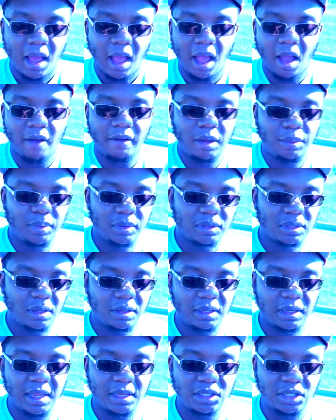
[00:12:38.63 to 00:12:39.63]
I already put
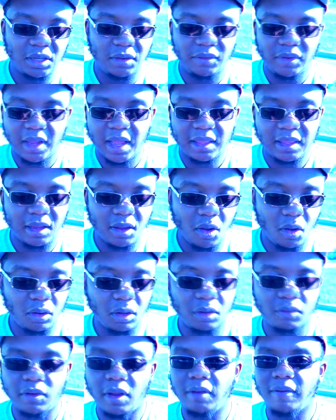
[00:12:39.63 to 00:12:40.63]
something in that gym. We got the
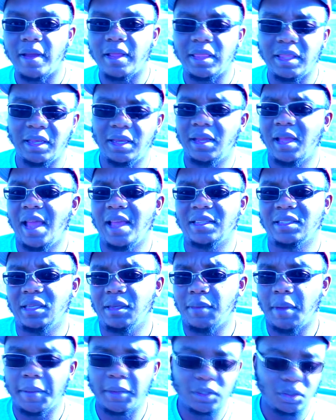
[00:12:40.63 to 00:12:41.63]
Golduck raid right there, as
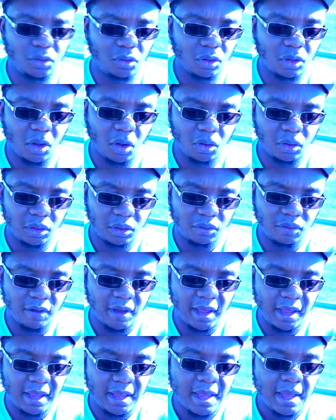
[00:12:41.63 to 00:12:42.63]
if I'm going to do a Golduck
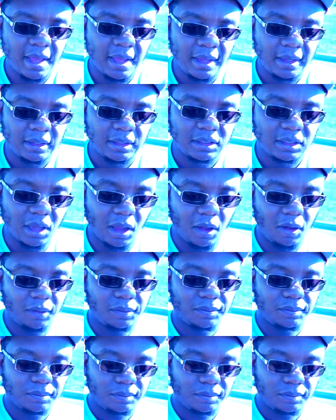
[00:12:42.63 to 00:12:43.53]
raid. So,